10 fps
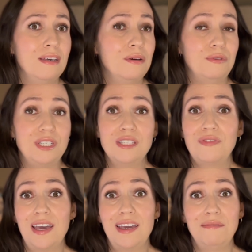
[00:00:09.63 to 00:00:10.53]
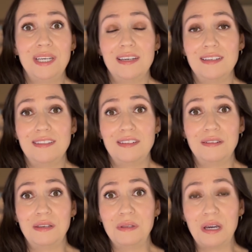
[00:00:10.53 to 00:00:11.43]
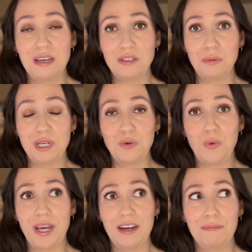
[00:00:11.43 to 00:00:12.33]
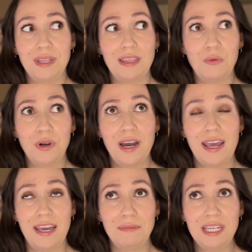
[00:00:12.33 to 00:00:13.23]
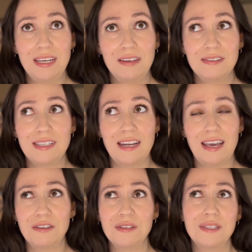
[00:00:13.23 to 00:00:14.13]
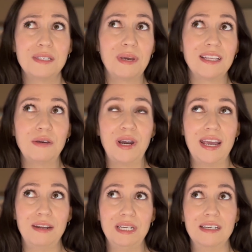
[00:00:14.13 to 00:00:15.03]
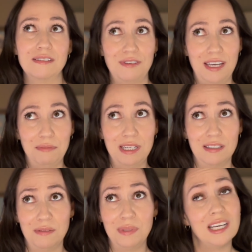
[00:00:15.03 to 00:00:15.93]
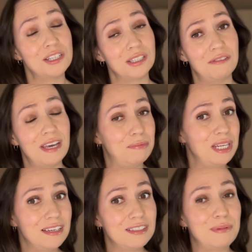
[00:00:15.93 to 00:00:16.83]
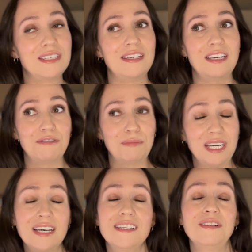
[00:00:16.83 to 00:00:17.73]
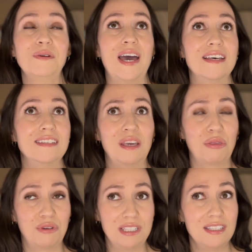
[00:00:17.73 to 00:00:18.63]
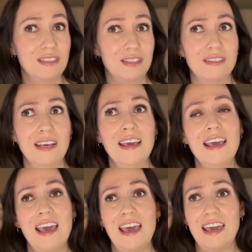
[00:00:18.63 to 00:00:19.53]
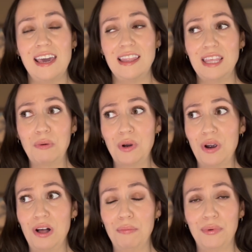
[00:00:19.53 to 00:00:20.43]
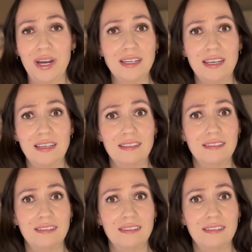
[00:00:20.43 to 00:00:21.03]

which is fine because they only got so much wear, but they were hand-me-downs, and I also suspect they were hand-me-downs of hand-me-downs and potentially of hand-me-downs because they came from my cousin who has like 3 sisters and they were all pregnant